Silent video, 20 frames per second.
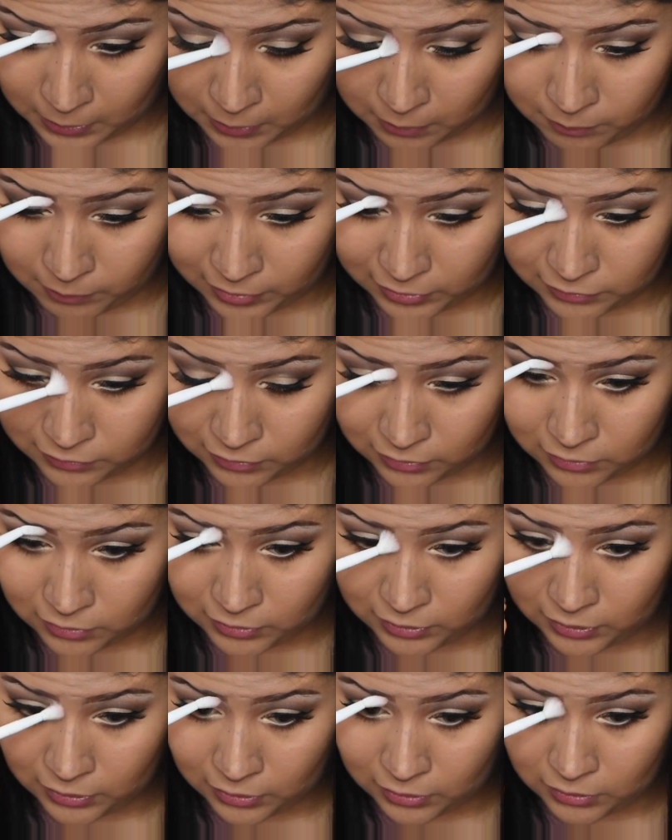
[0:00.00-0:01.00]
Make sure you
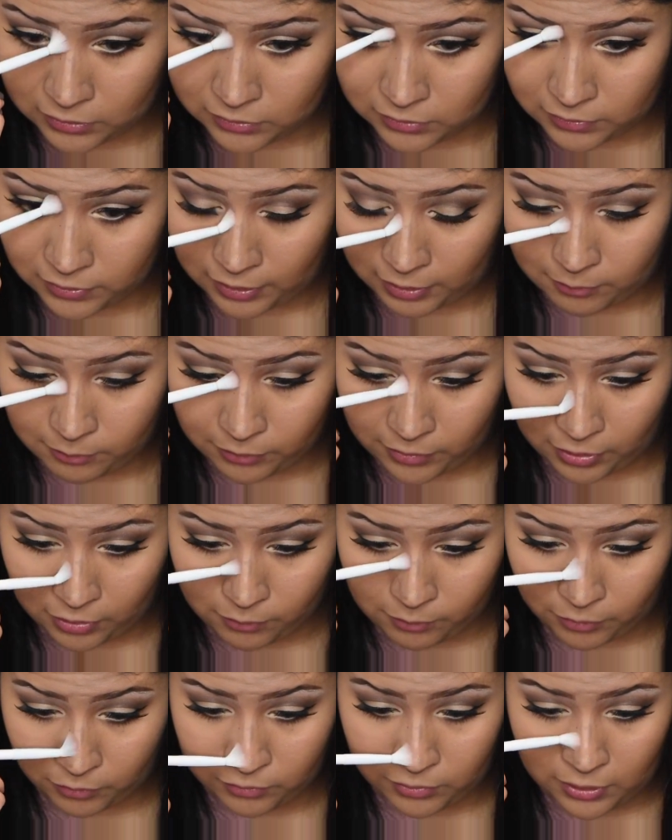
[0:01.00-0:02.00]
get it under that brow
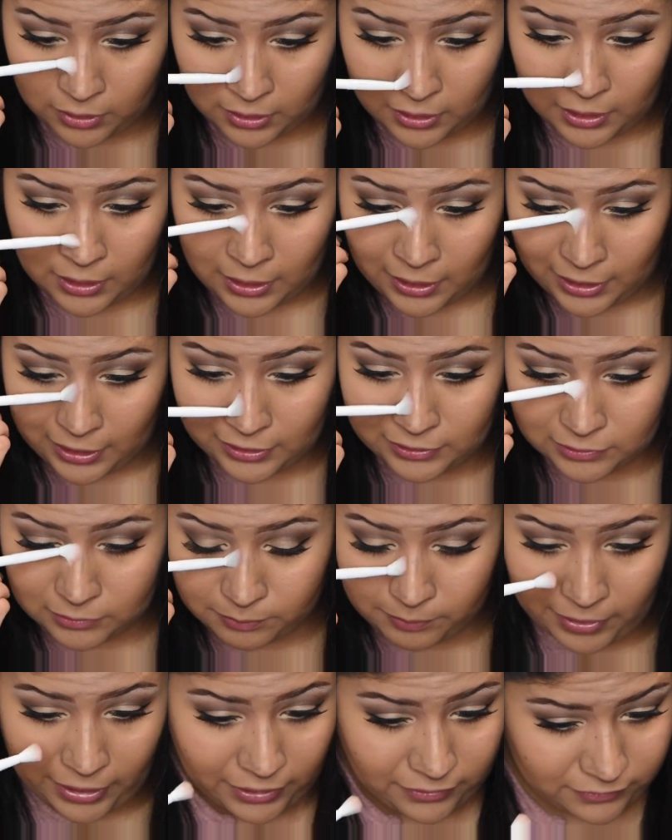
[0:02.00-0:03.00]
bone. It's
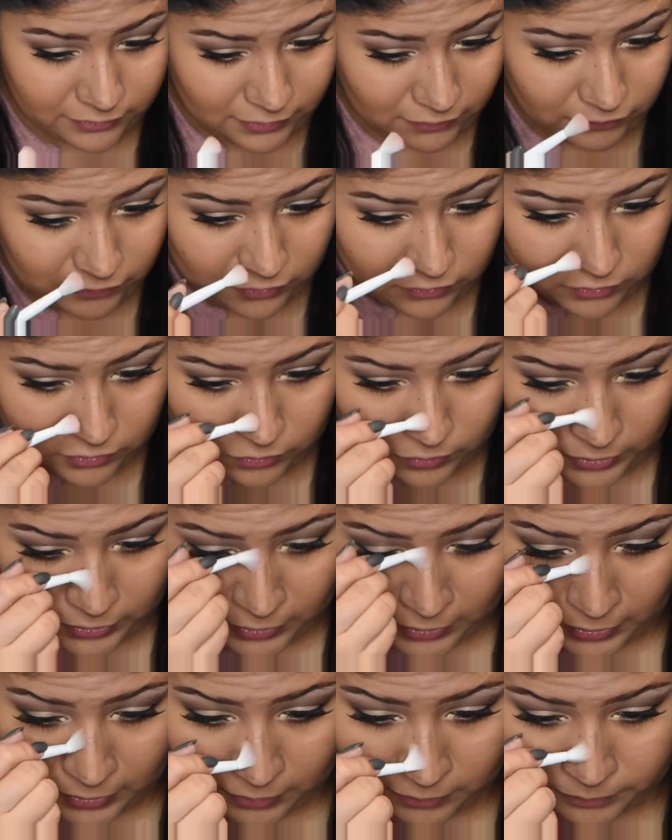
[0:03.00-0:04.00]
best if you do
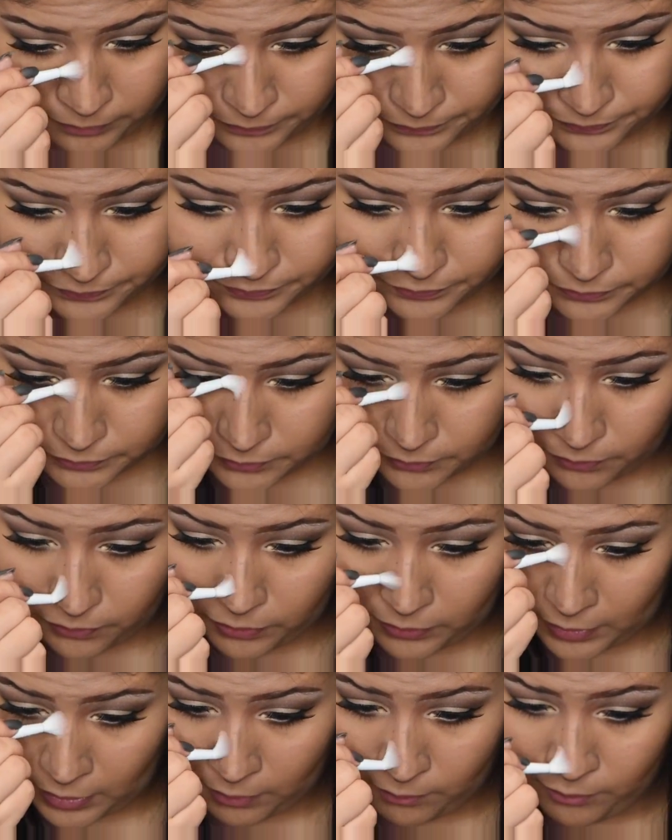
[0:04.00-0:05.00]
it
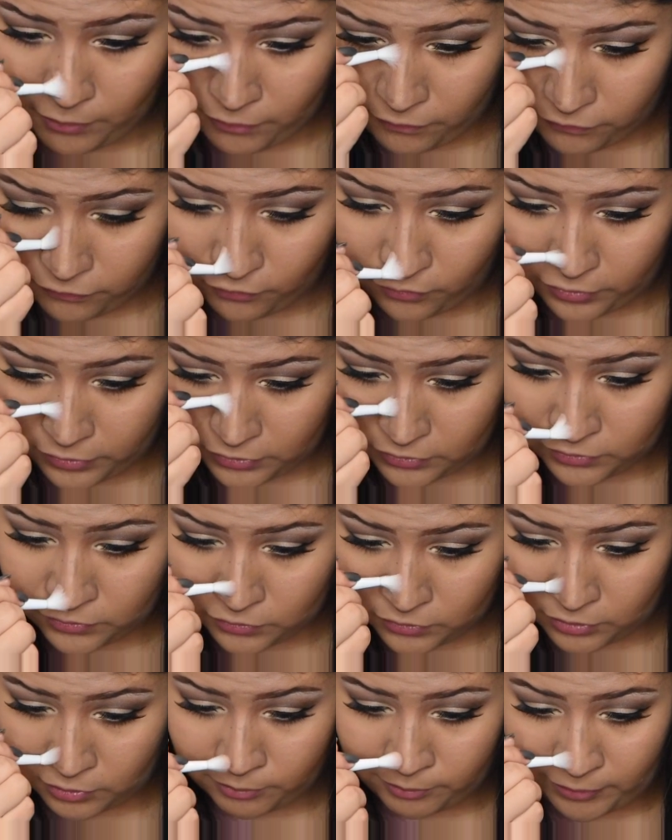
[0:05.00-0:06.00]
before you do
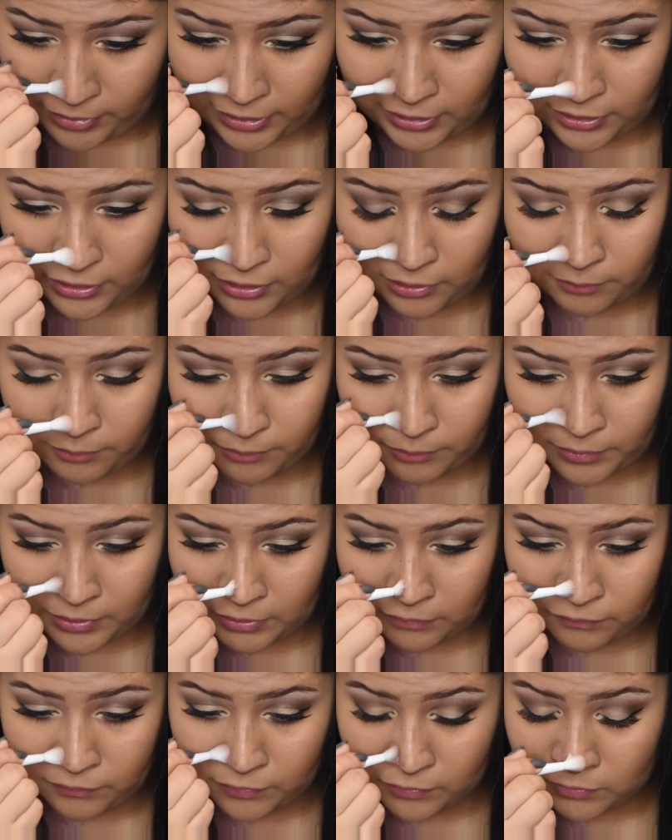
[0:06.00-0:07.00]
your makeup, but
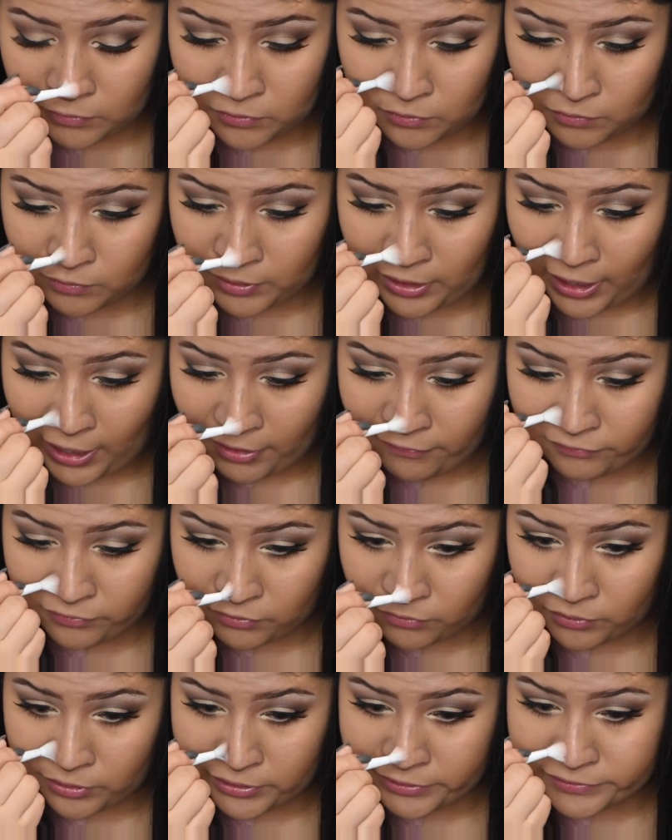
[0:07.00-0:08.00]
if you do it
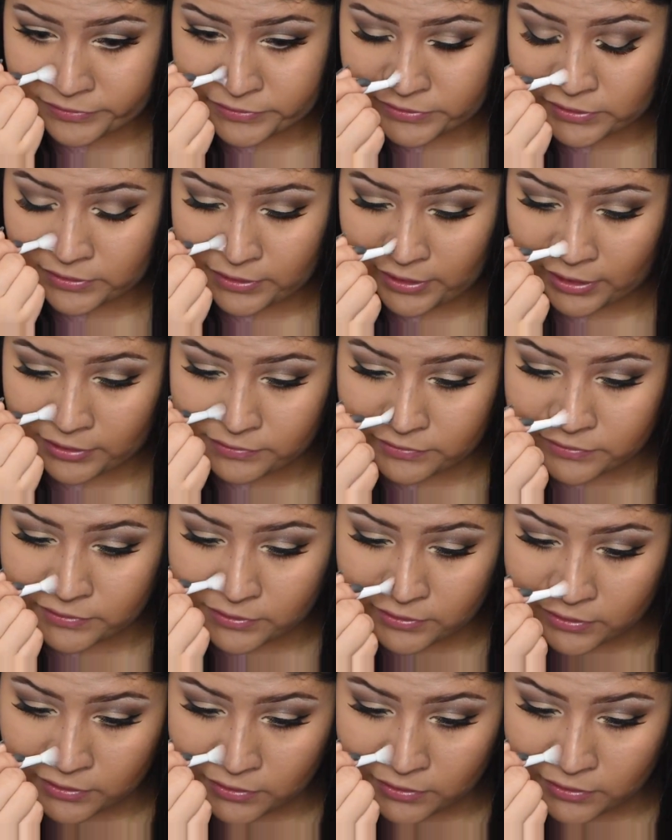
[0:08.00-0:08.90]
afterwards, then that's